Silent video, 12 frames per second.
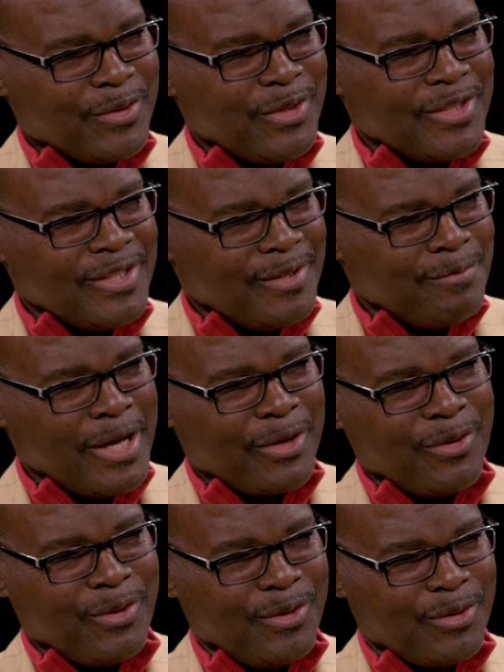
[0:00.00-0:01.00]
continent by
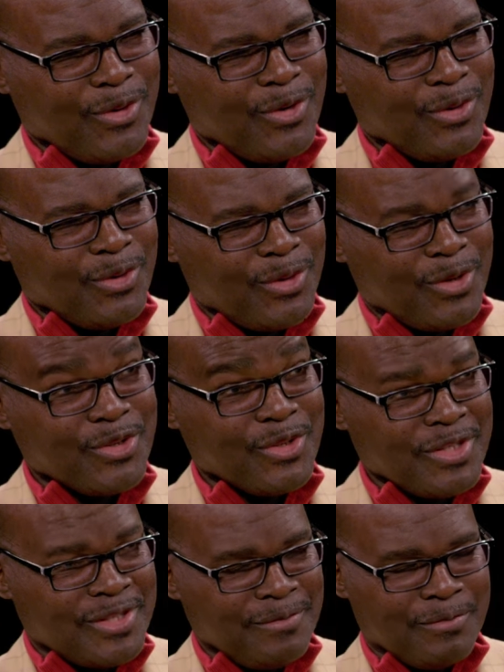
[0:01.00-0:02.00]
col mm. col
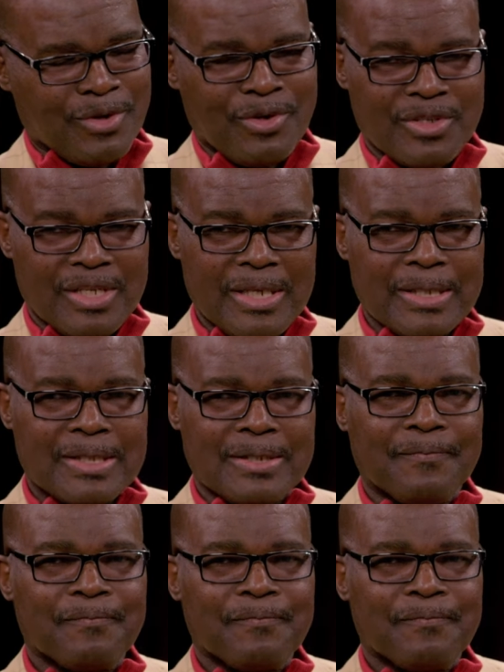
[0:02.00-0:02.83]
colonialism, mm -hmm. coloniality.